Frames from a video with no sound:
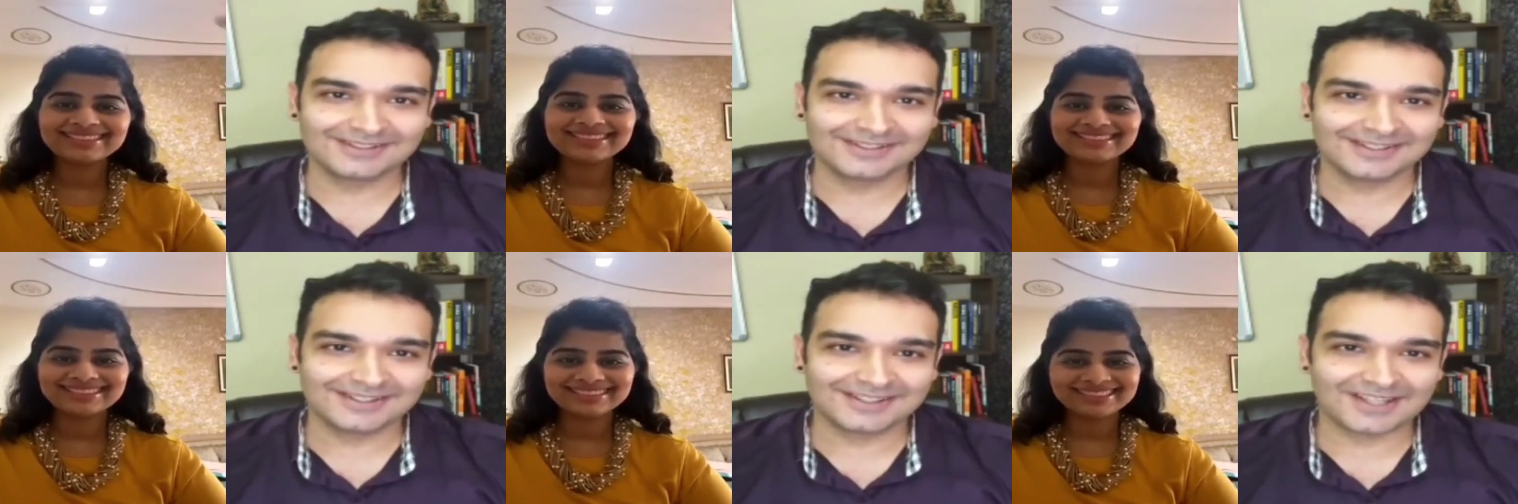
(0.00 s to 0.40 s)

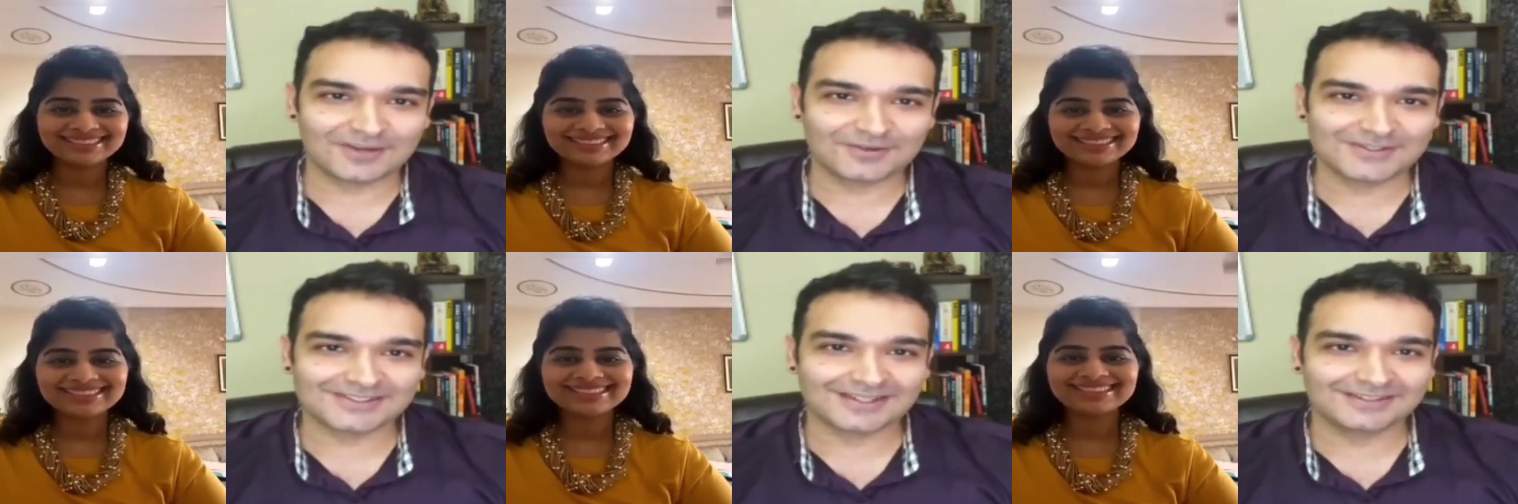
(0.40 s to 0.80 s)
Speaker 1: that was
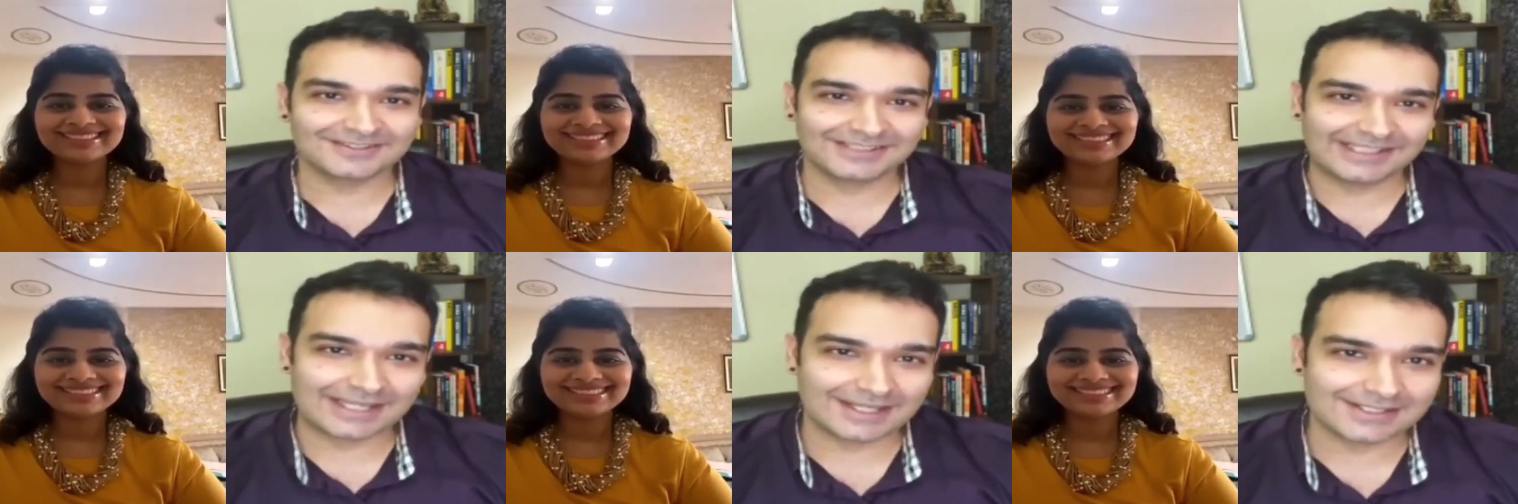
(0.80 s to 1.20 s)
uh, really
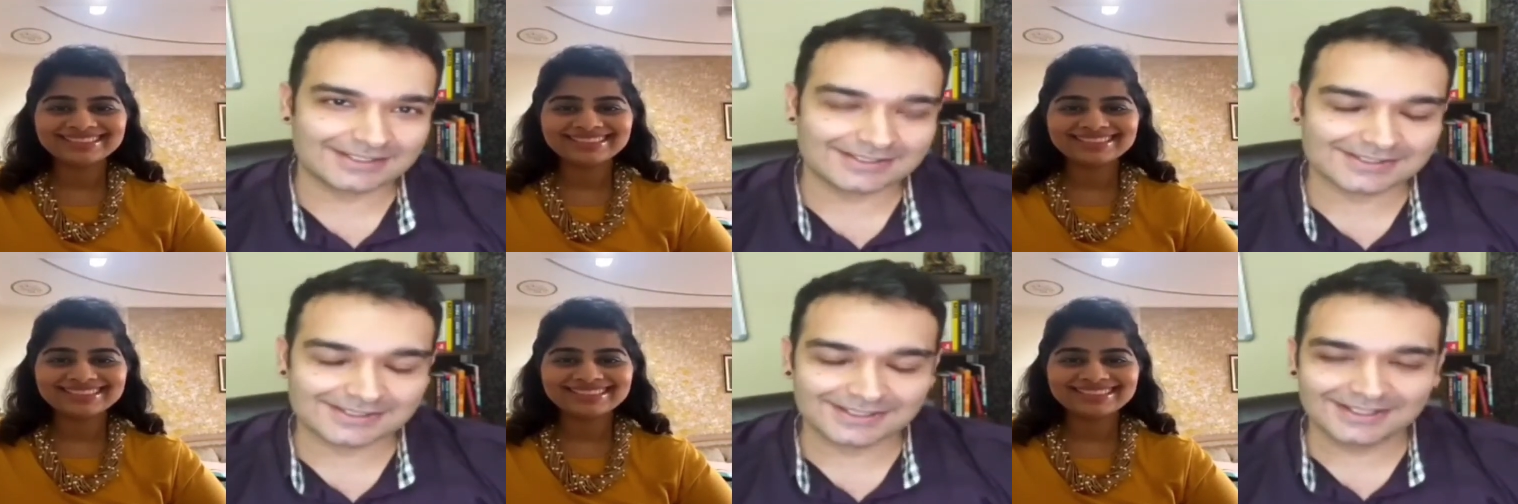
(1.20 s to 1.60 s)
nice
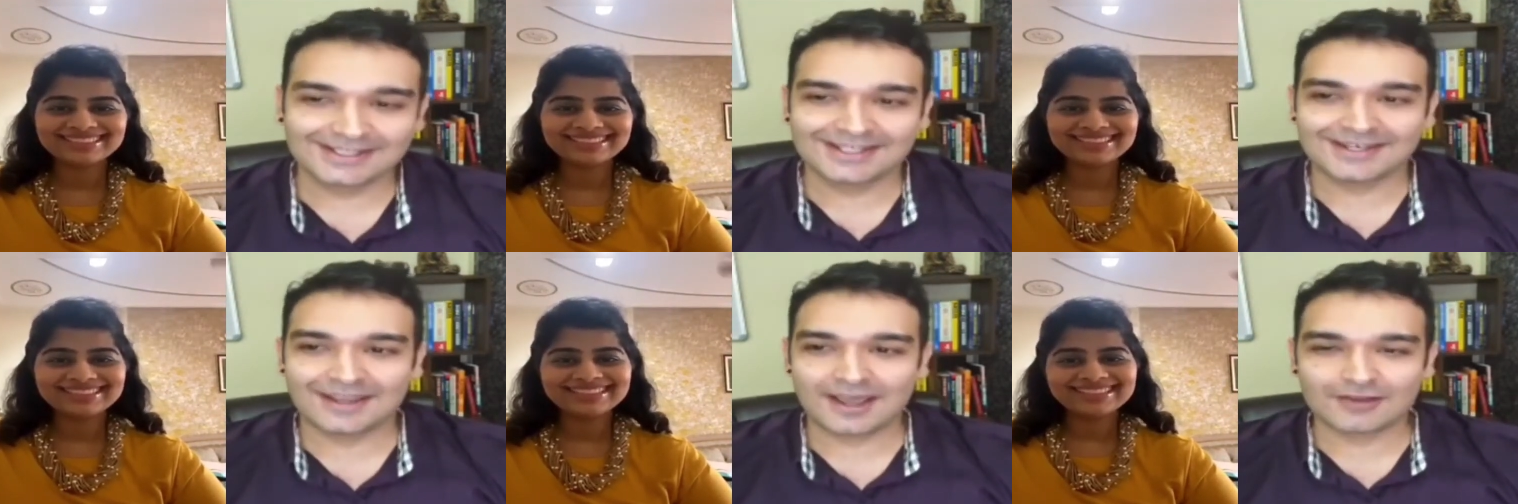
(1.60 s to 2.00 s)

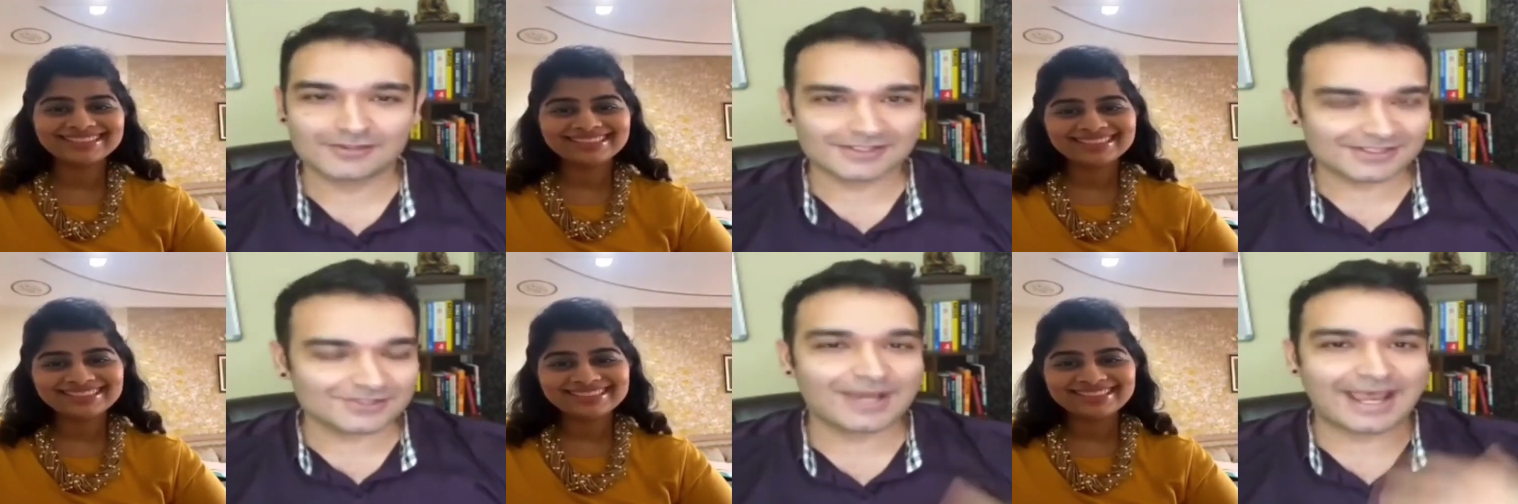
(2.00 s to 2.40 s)
now just
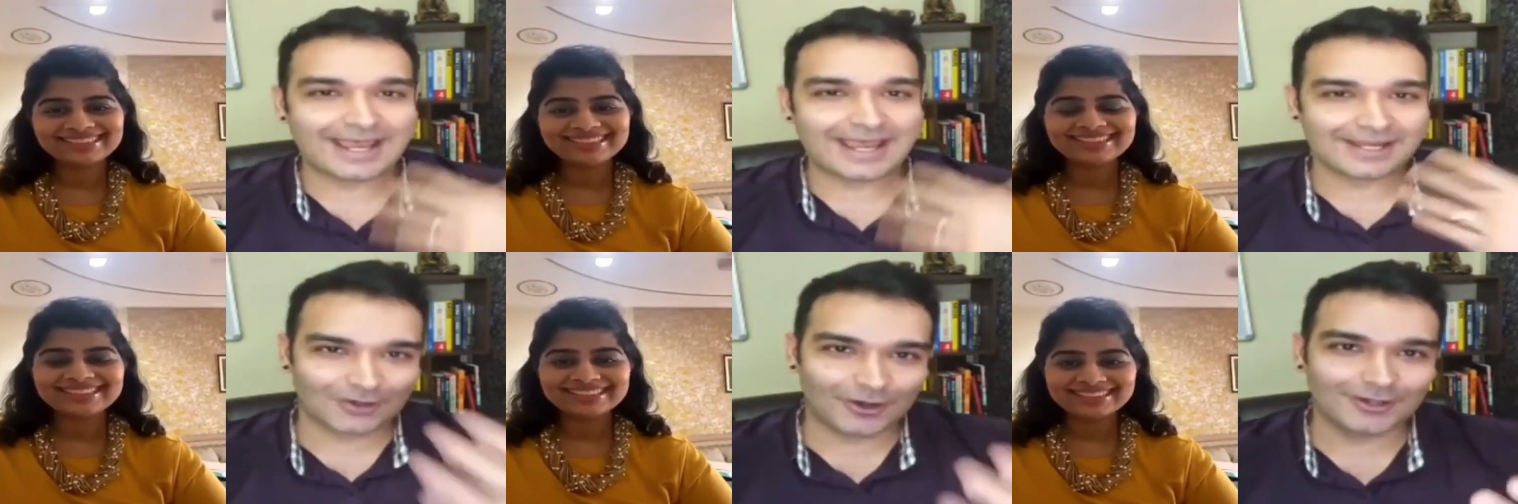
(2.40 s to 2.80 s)
to add
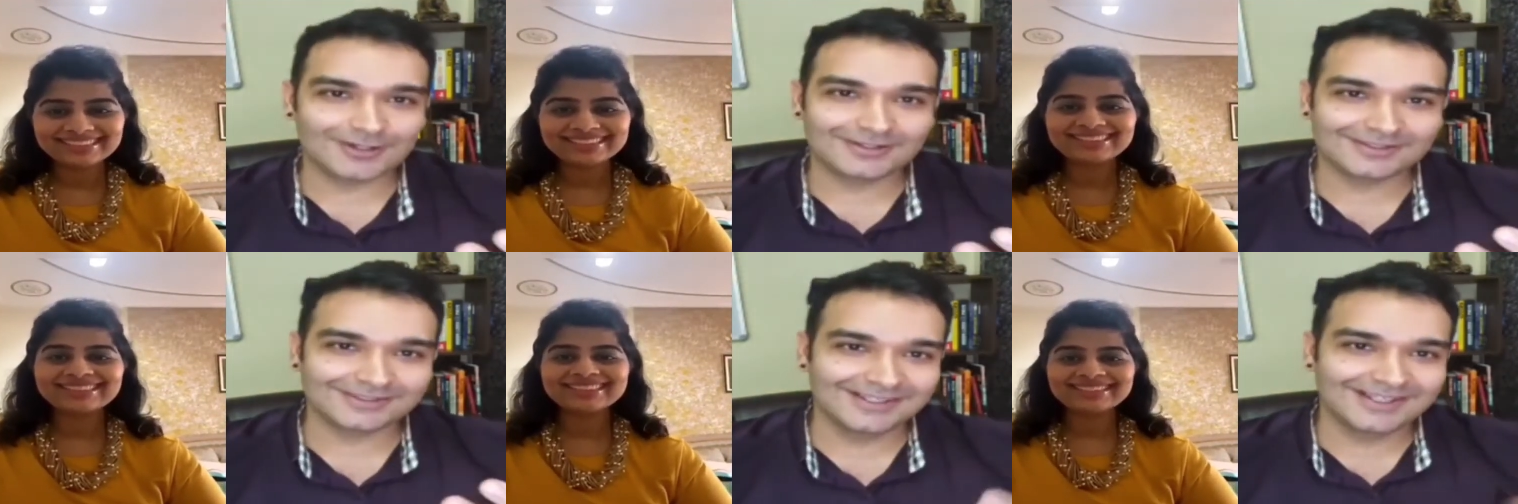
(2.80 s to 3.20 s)
on
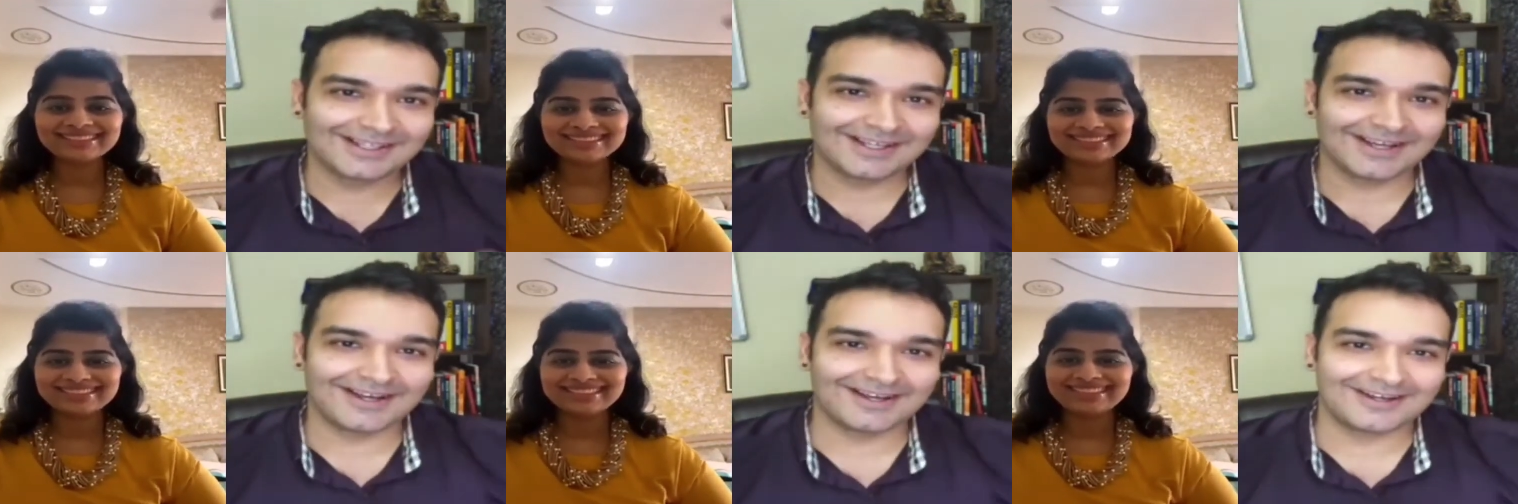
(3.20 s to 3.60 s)

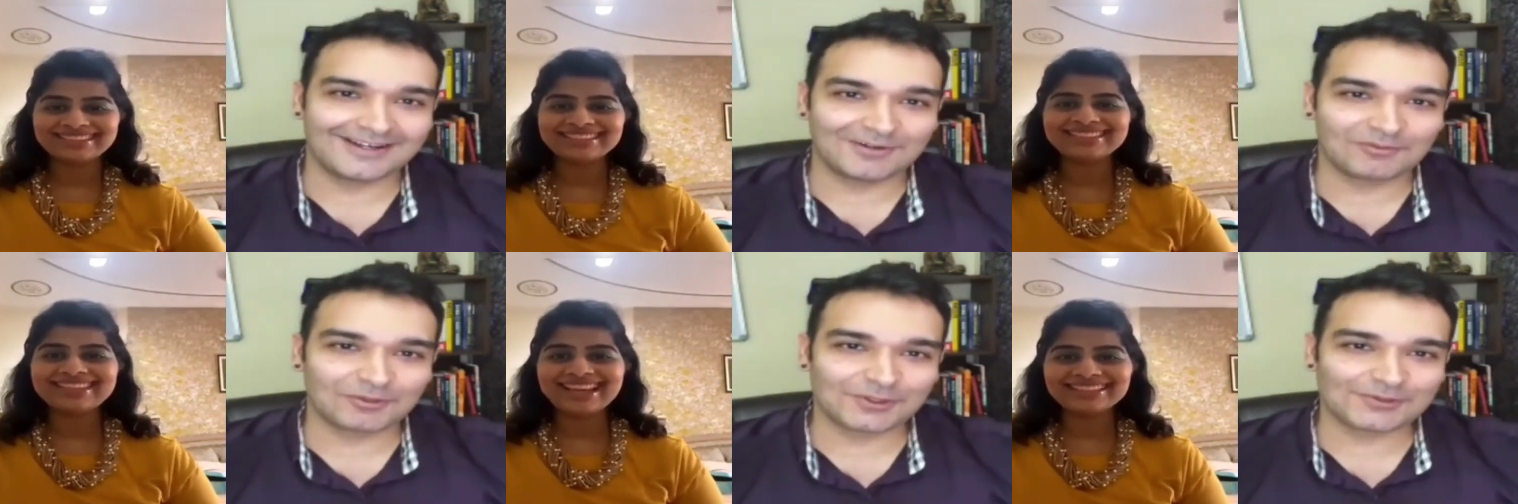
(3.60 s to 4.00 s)
uh,
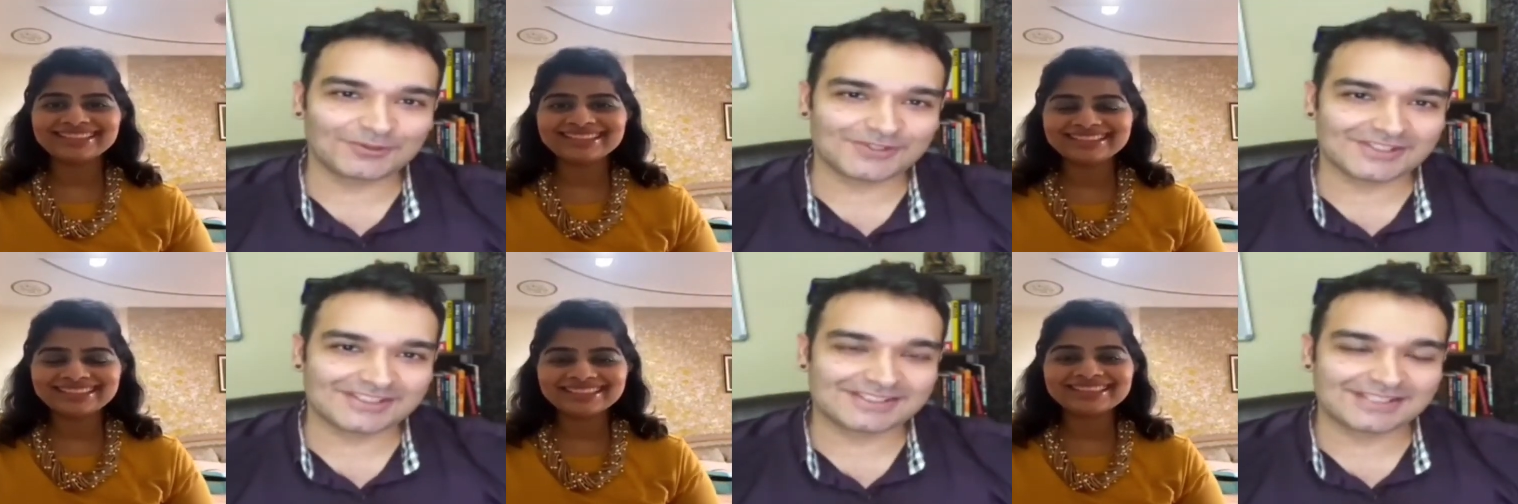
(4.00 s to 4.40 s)
what you
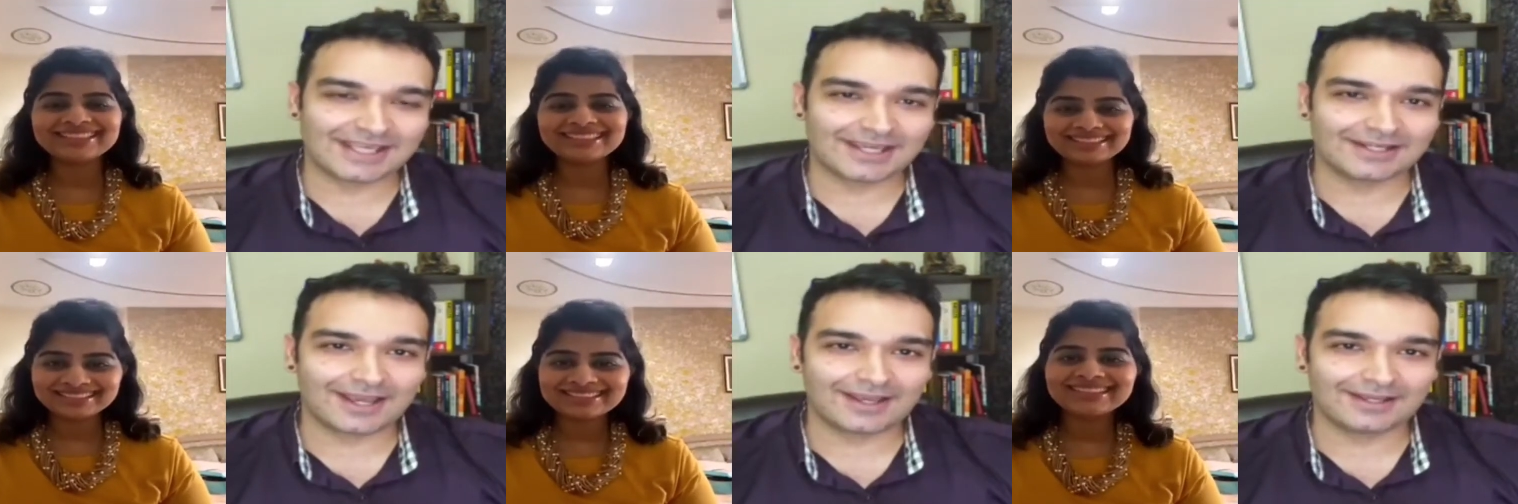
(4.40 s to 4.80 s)
just said
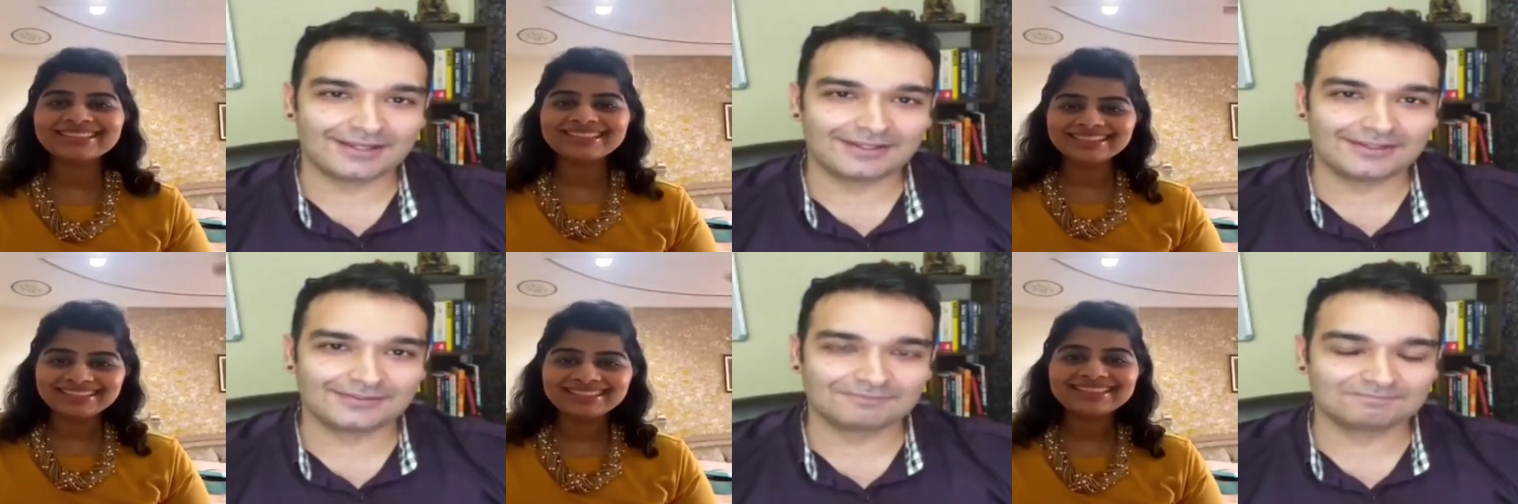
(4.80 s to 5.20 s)
i